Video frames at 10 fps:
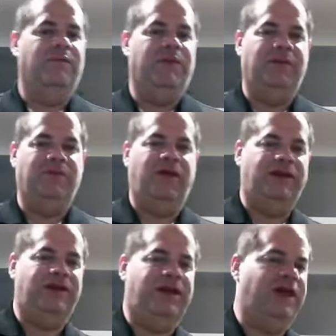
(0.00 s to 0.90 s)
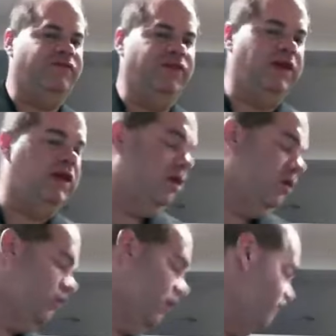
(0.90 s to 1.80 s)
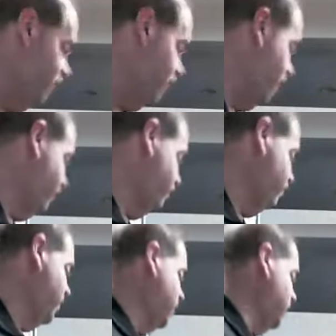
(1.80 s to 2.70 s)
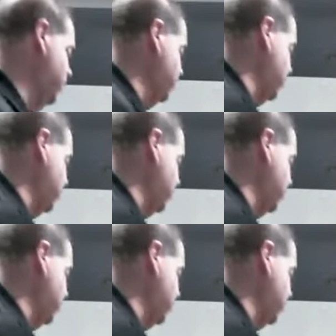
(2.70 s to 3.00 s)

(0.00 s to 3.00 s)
But I'm great to have you here. Grateful to have everybody here